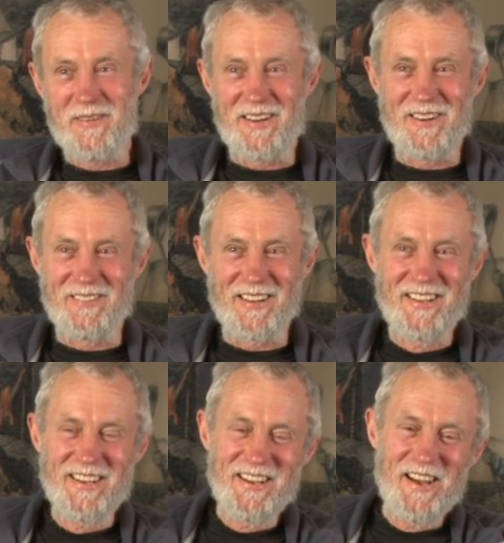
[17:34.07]
But anyway,
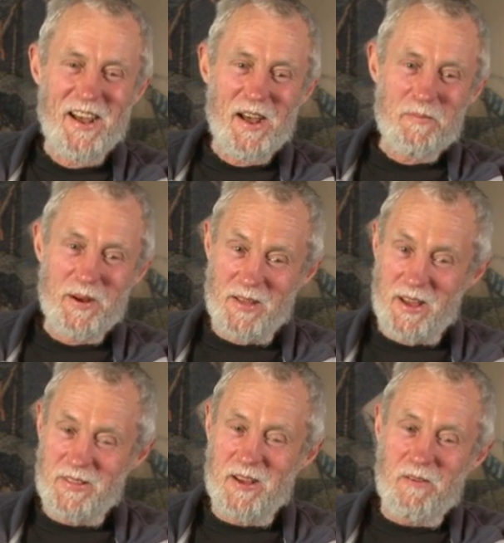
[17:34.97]
but
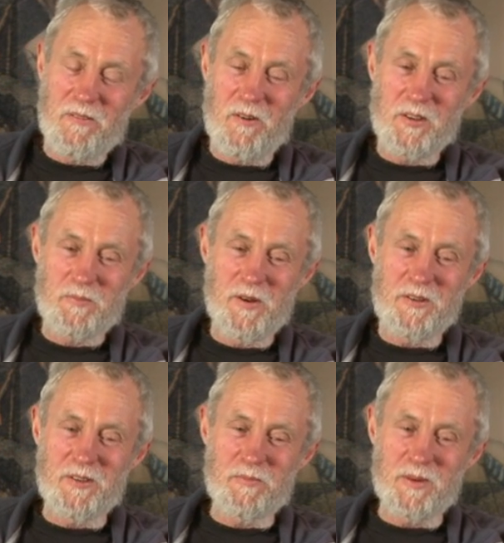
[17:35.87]
they are fine speeches.